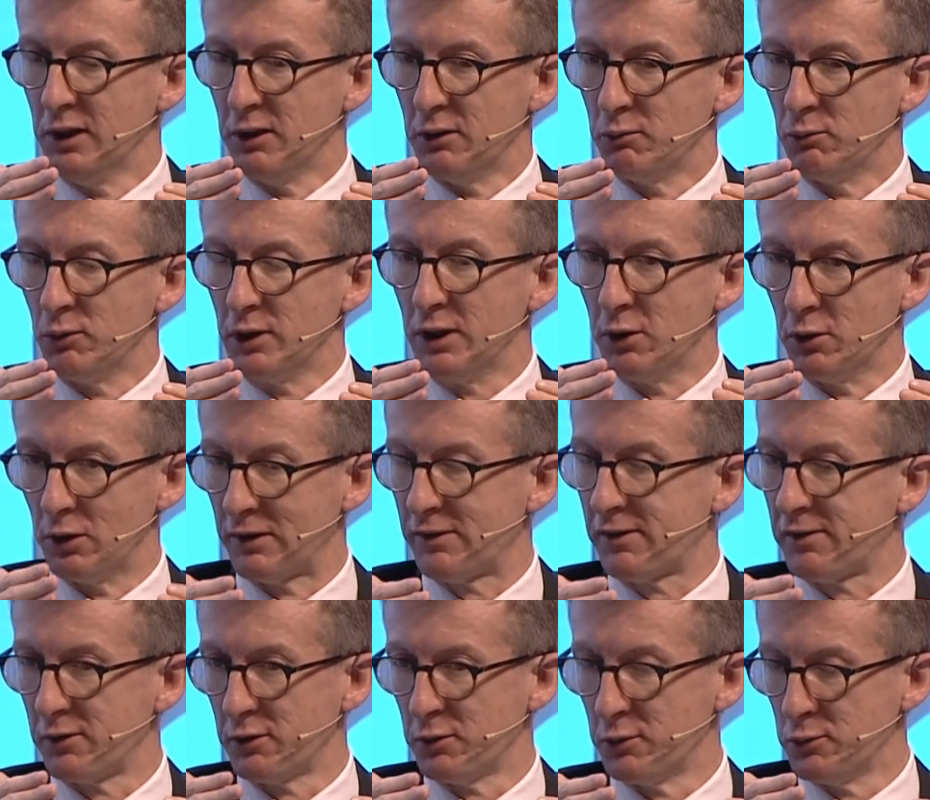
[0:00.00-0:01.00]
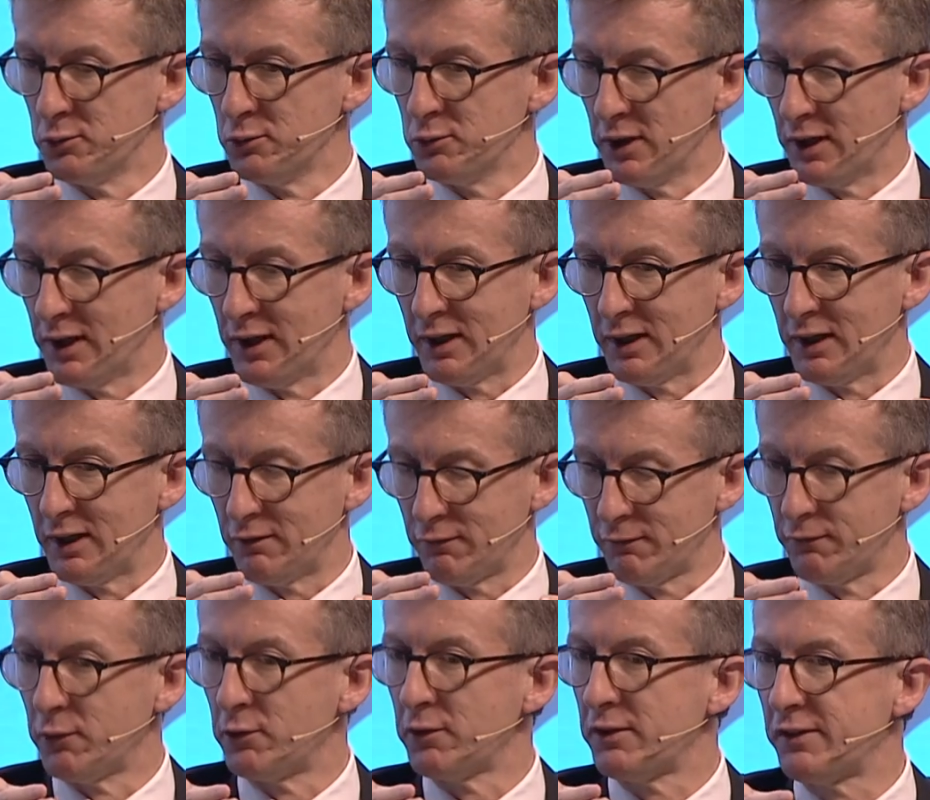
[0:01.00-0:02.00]
we also
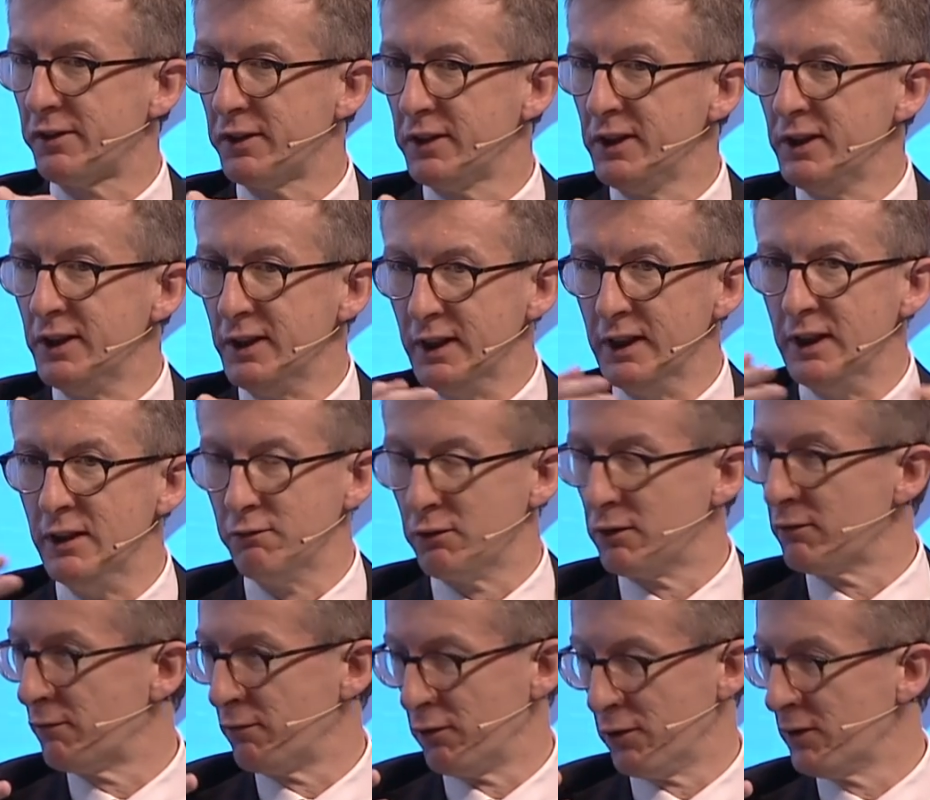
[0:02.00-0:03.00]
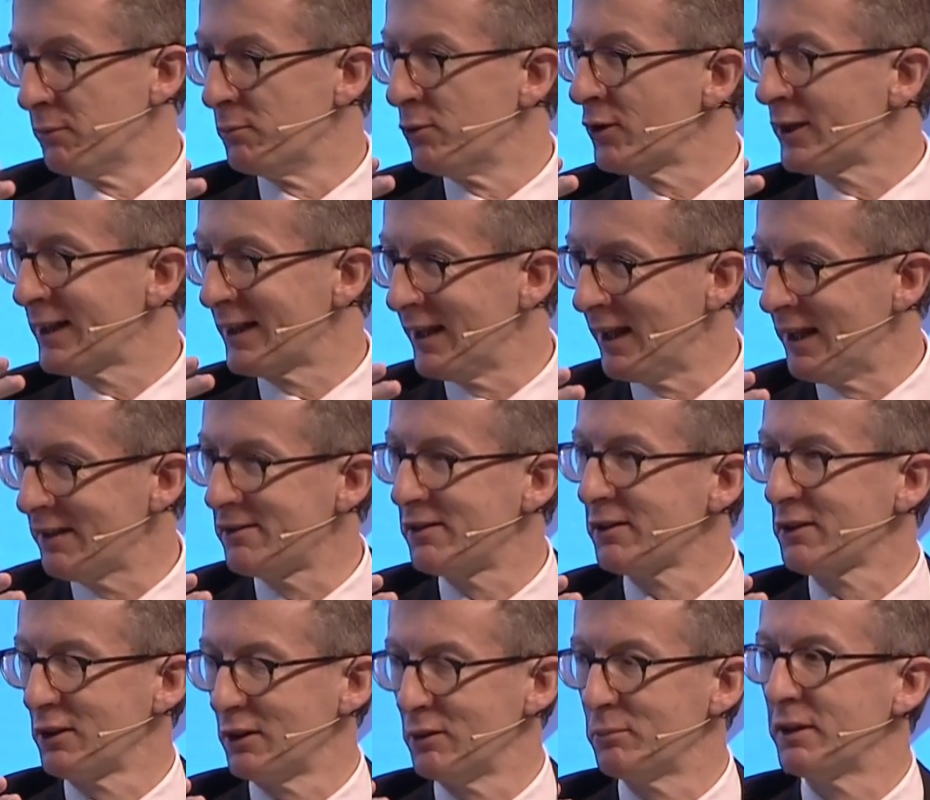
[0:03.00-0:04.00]
foresee, even for the more
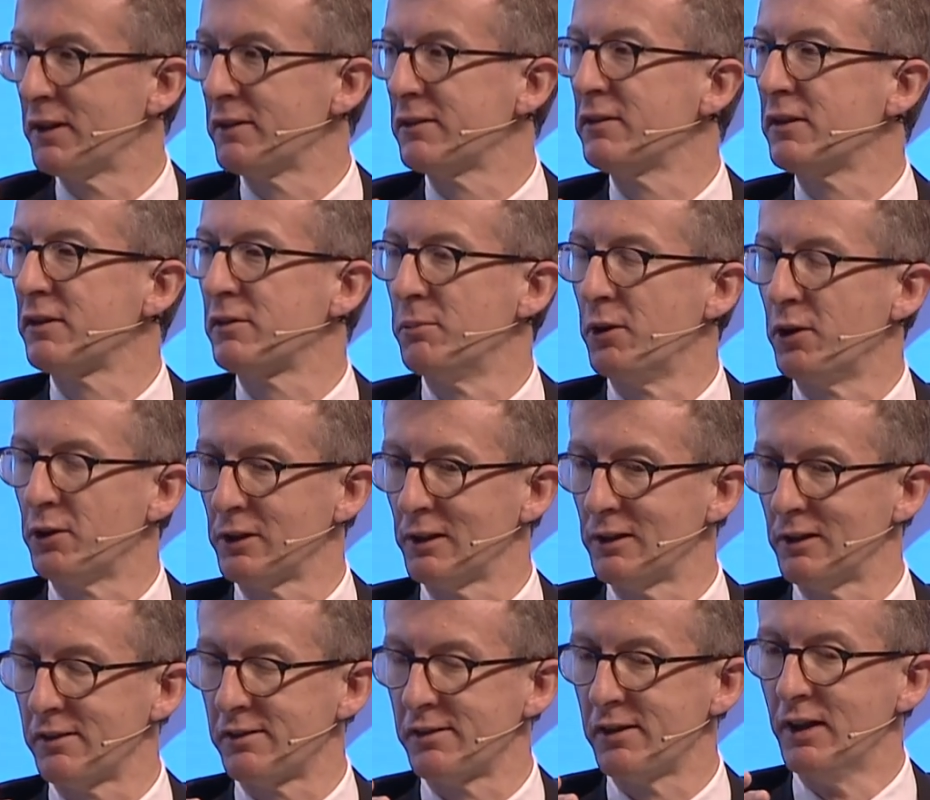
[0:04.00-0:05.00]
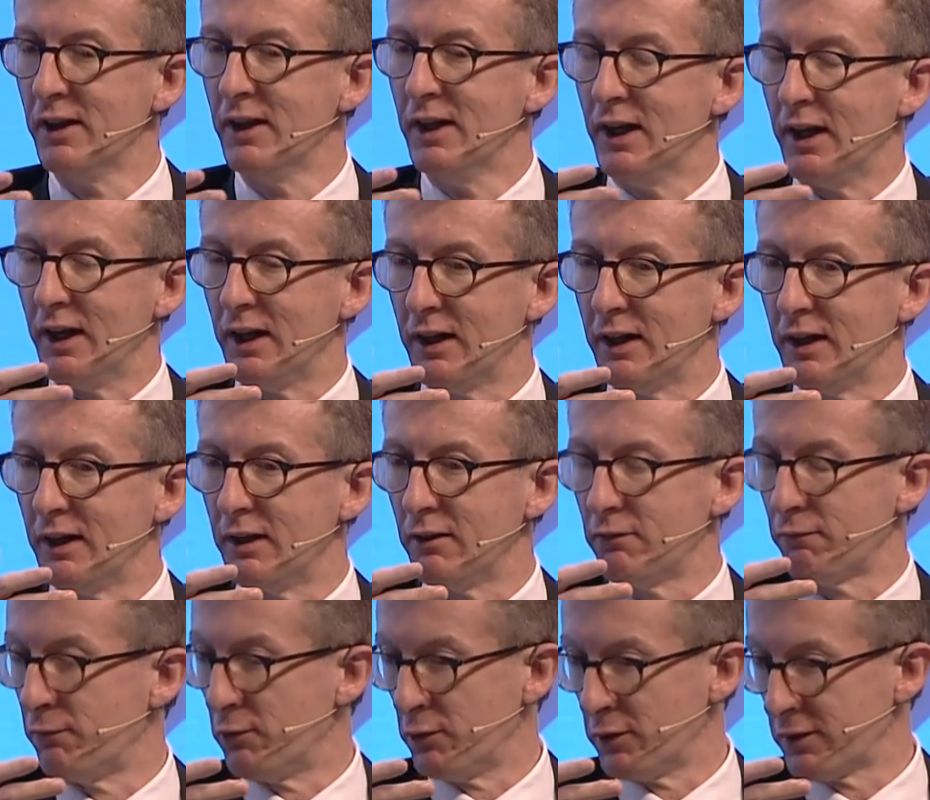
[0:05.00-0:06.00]
classical business models, for